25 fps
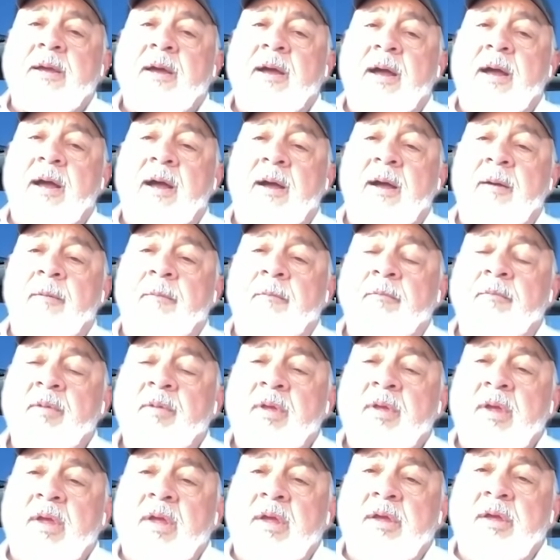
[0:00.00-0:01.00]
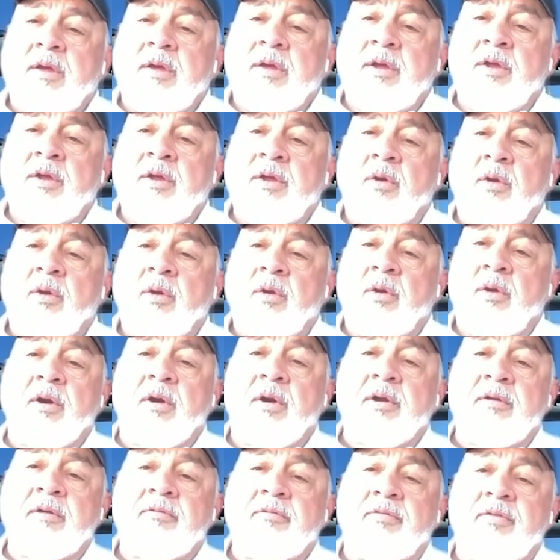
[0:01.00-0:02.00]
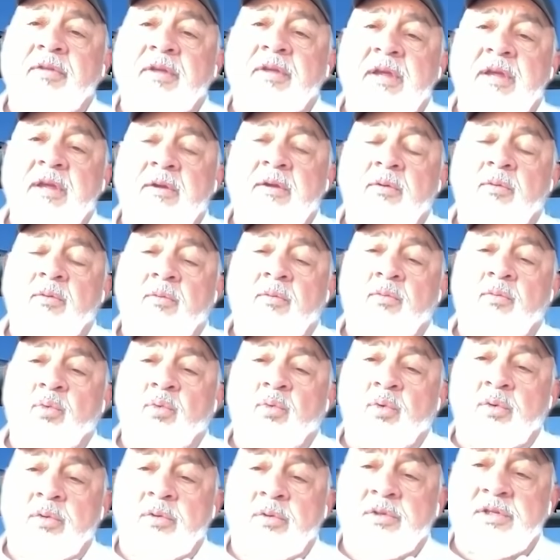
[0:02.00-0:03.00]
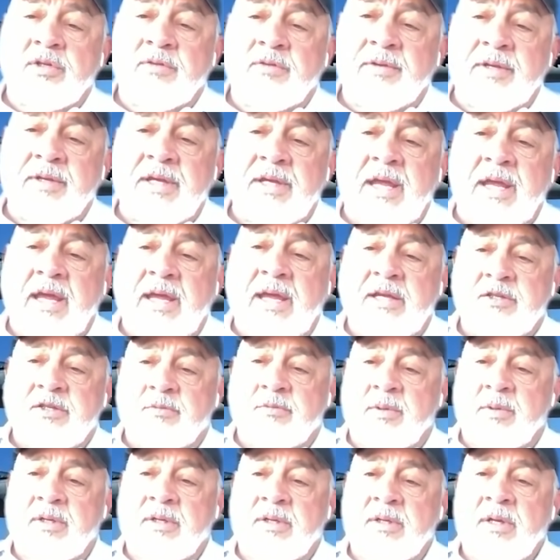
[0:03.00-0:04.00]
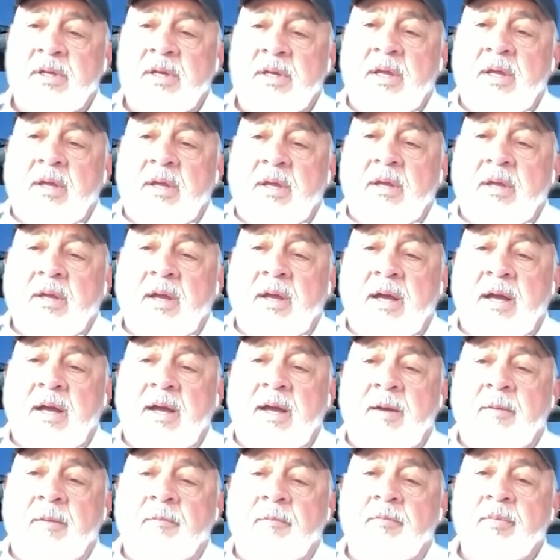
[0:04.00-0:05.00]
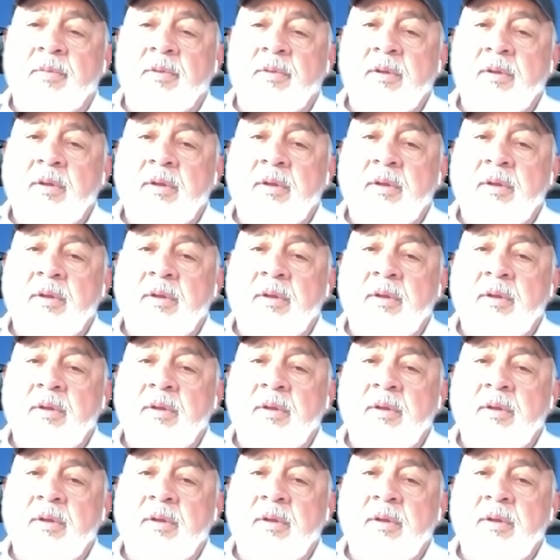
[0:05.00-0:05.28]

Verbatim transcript: um, you know, part of the rules of engagement um,